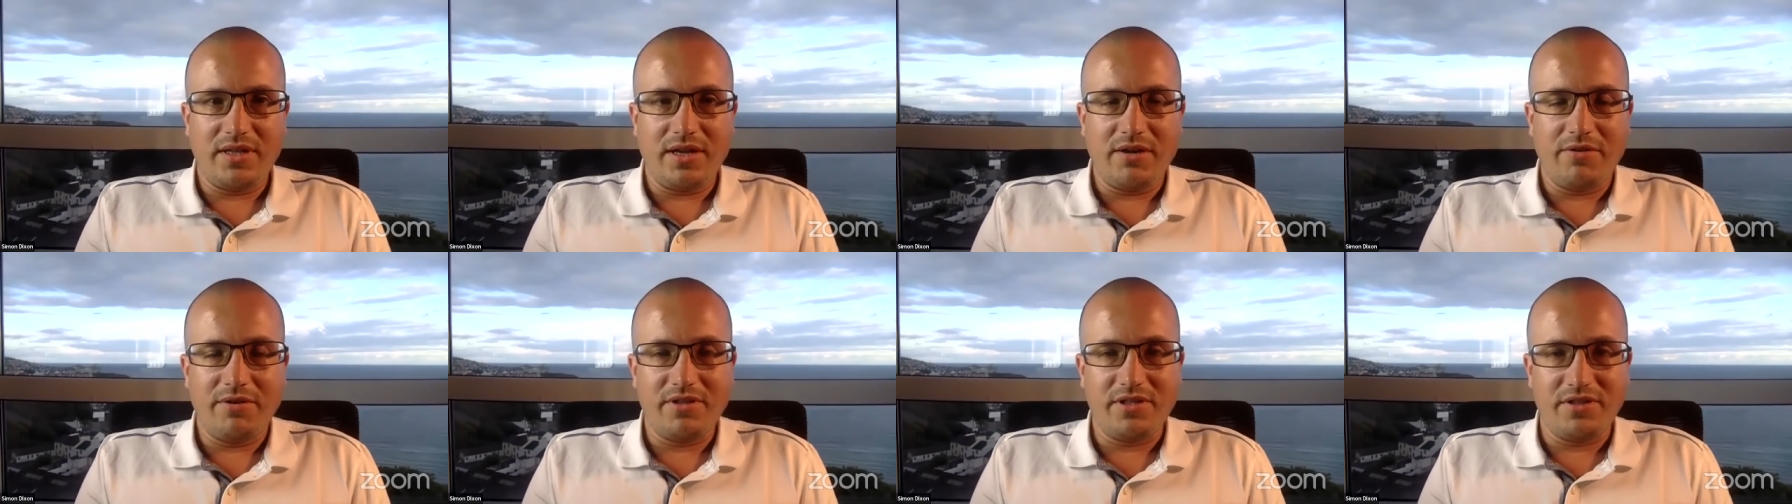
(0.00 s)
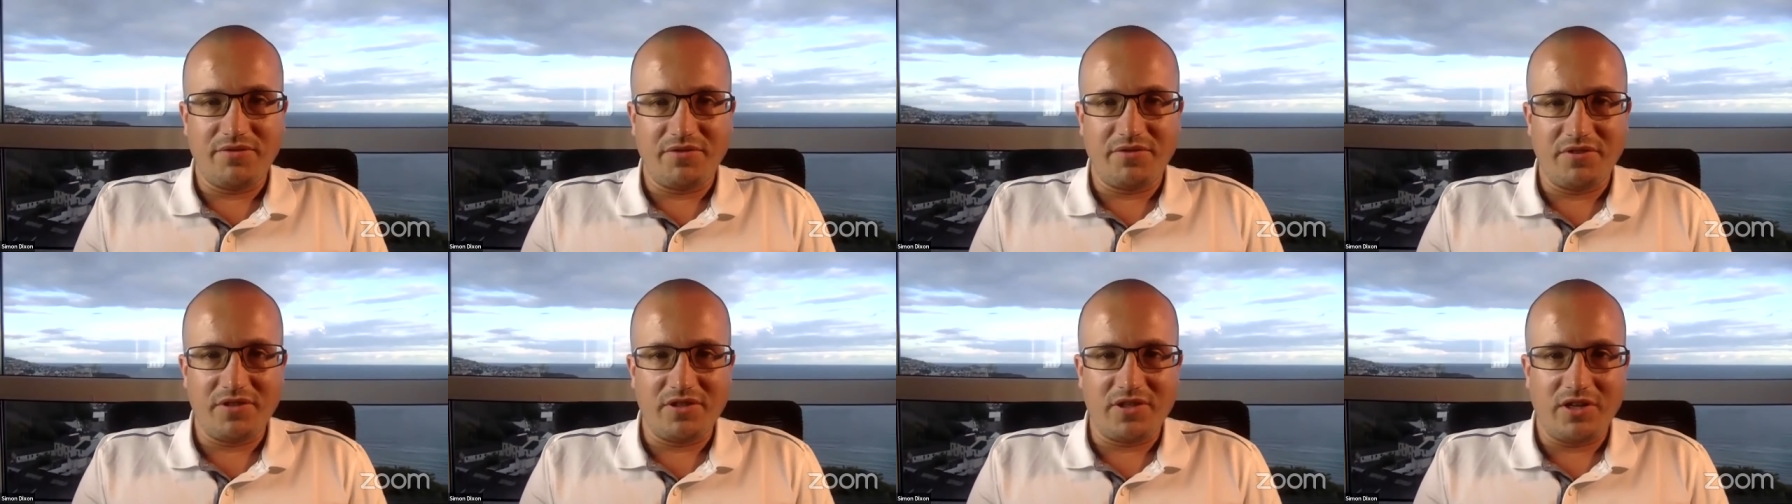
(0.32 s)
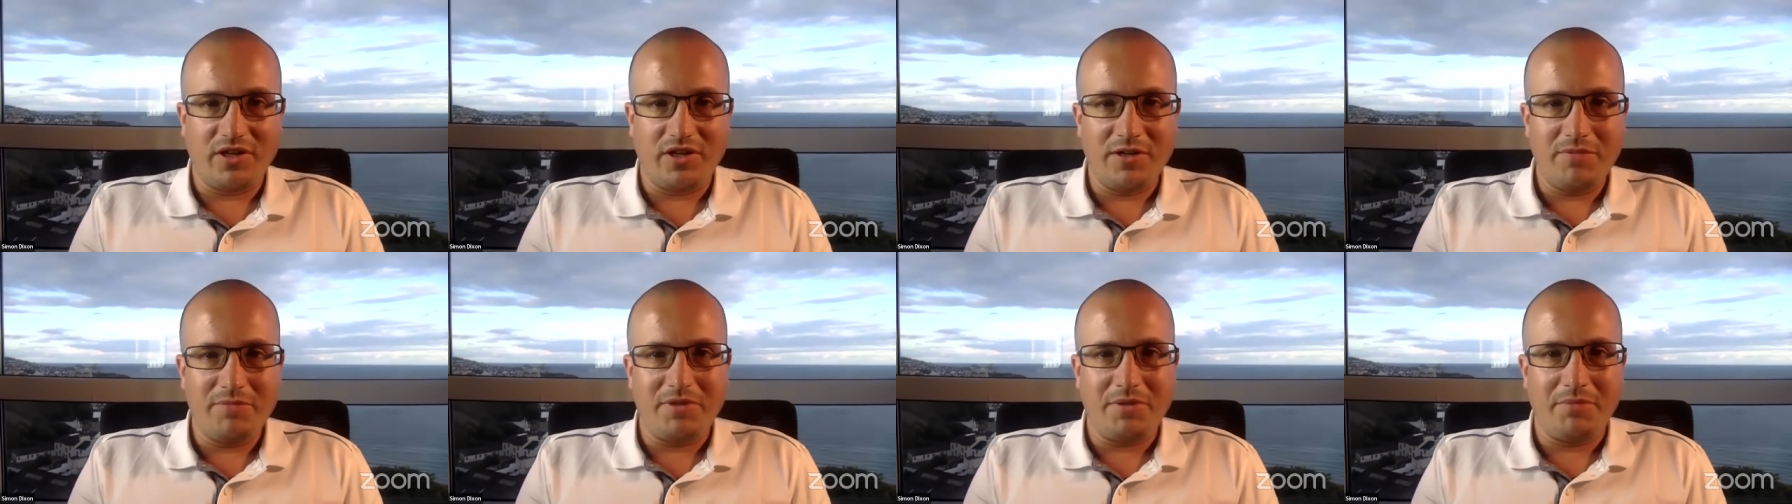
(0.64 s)
there are different
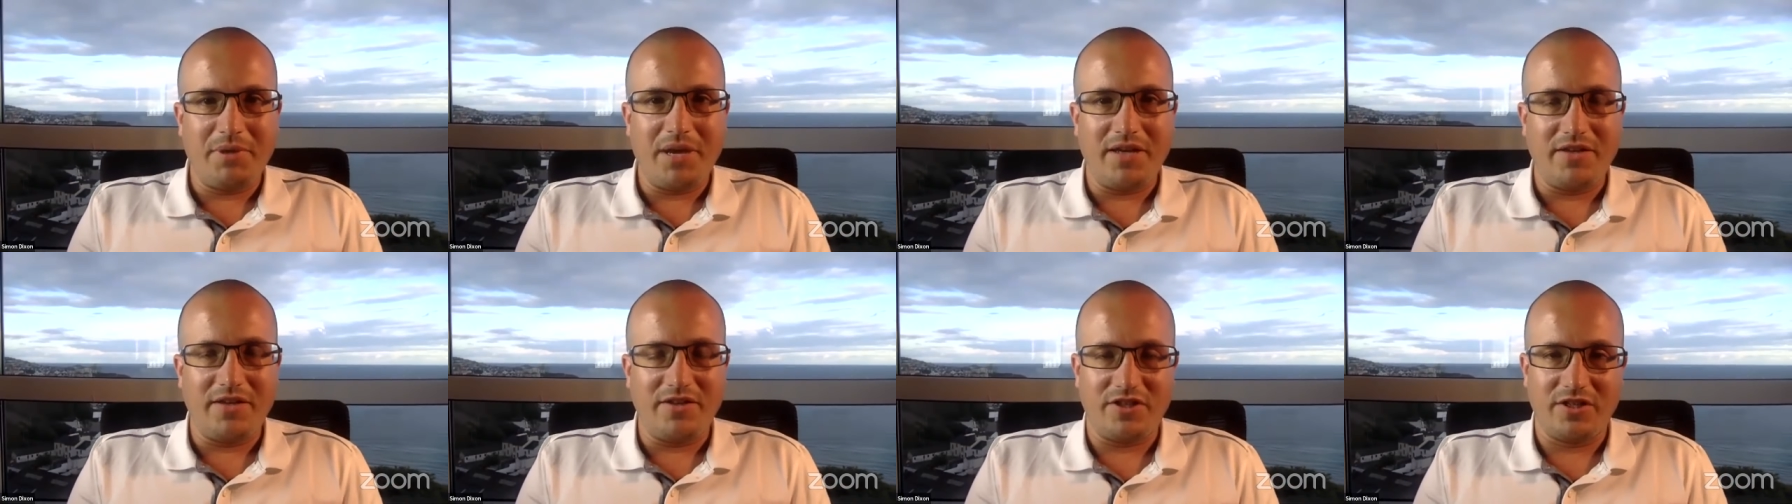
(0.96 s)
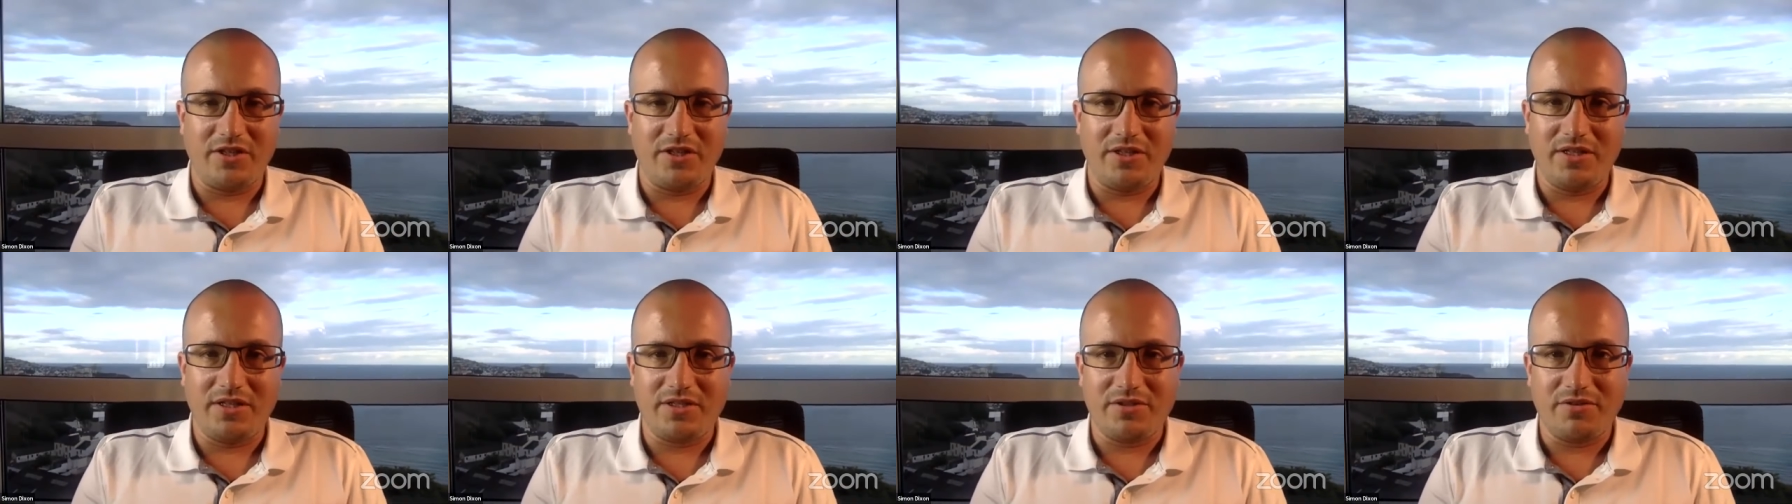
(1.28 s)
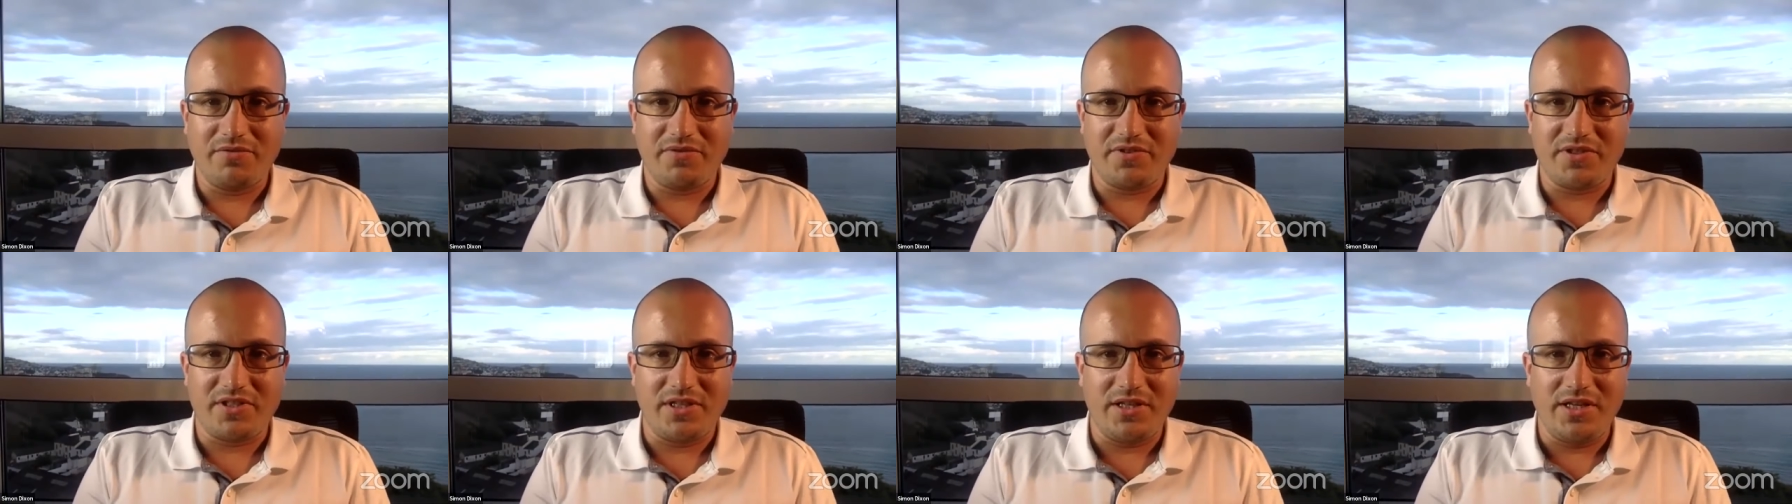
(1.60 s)
types of pension. There's
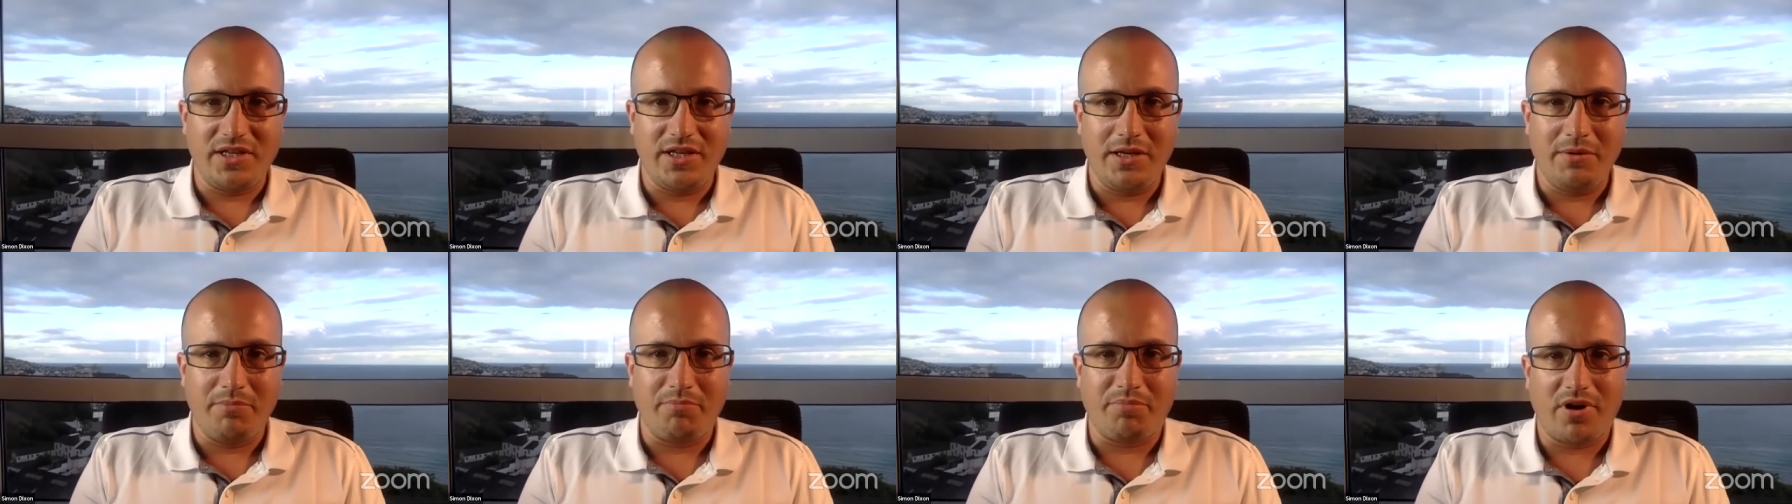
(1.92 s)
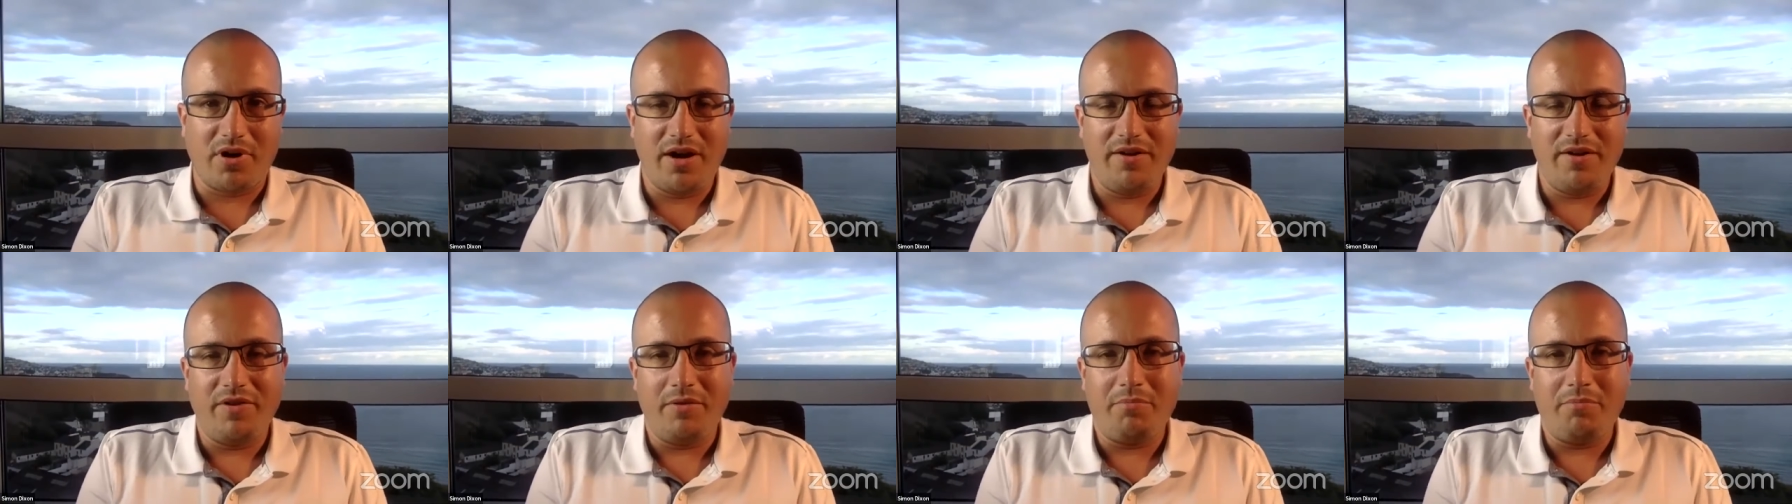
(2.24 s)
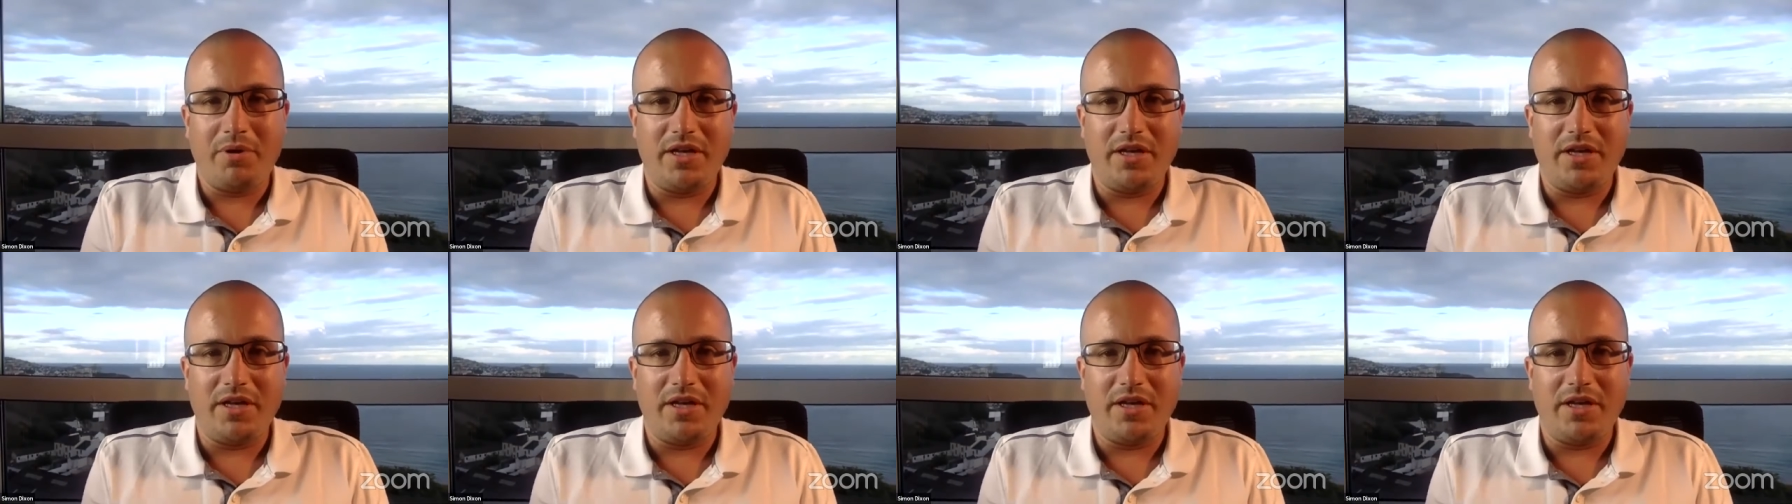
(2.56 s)
obviously private